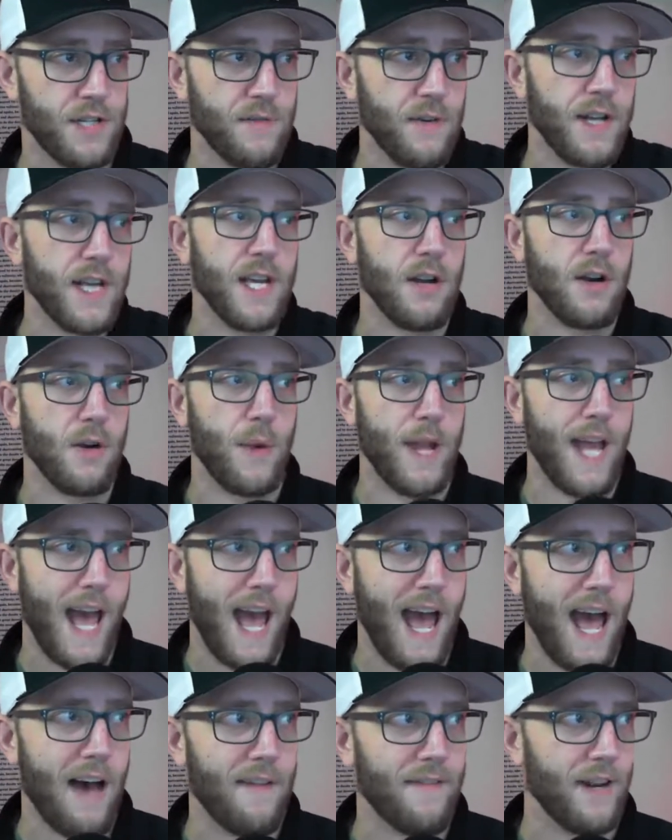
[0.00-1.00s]
every year we
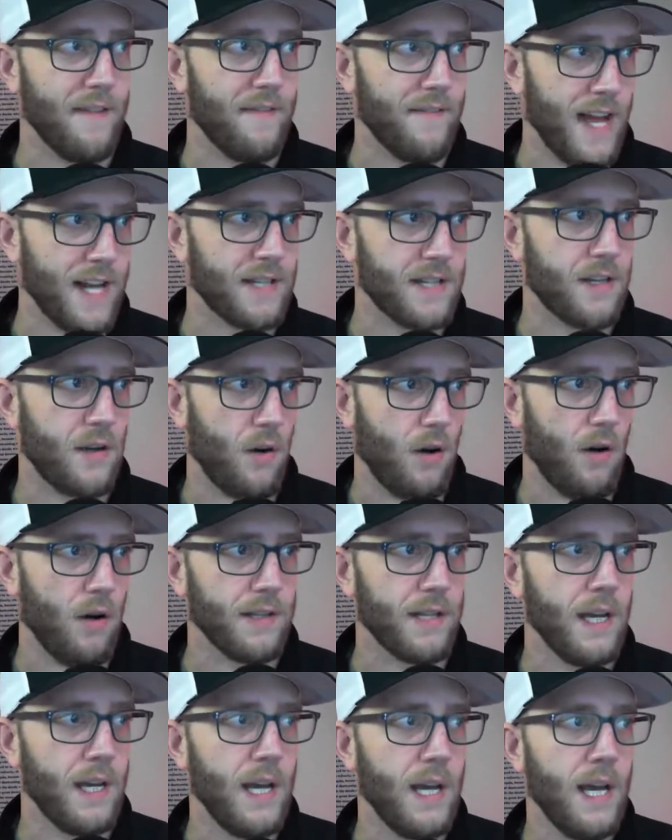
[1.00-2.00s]
have an event called